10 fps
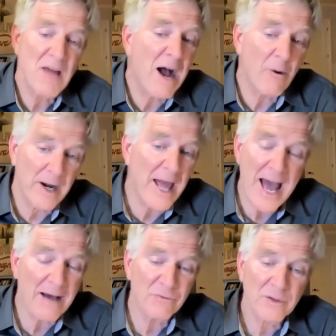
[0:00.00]
hour and a
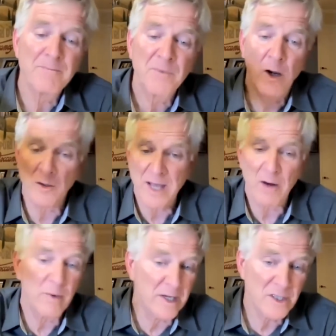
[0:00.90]
half along
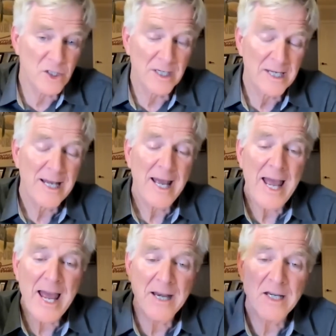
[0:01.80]
that ridge
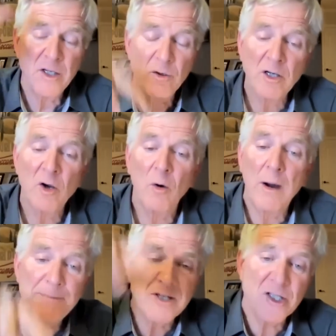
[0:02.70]
and you could go
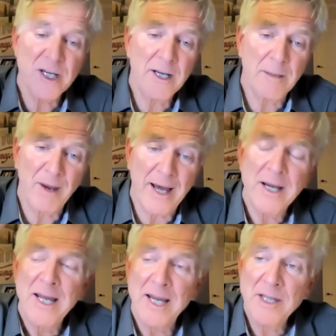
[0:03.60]
up to Schynige Platte.
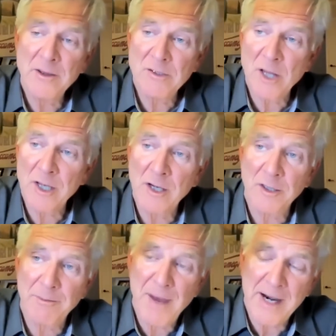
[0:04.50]
And then there's a thing
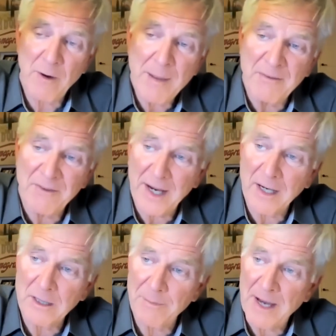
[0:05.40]
called the panorama
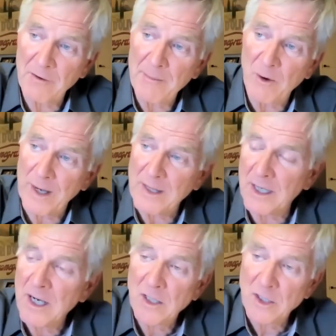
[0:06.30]
vig, the panorama way
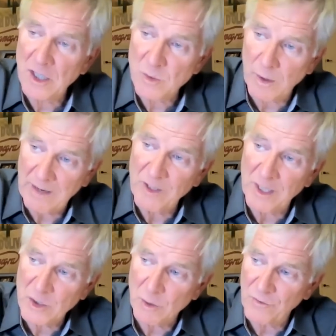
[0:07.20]
that does what I've
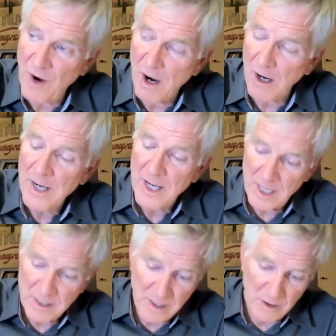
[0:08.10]
done so far,
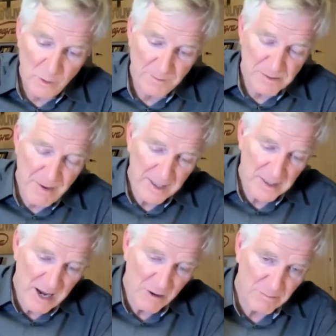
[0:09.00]
and then loops
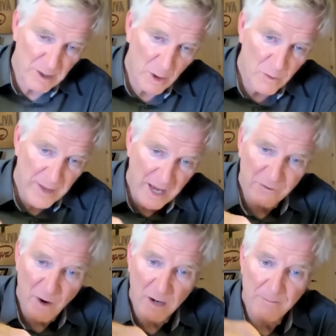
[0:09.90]
back down below that
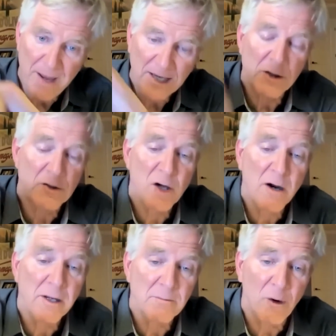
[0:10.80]
farm back to your
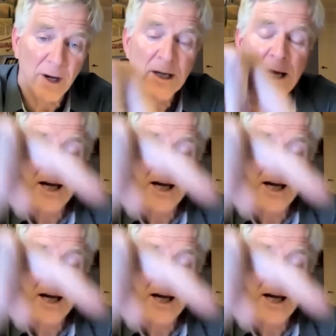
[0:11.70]
starting point.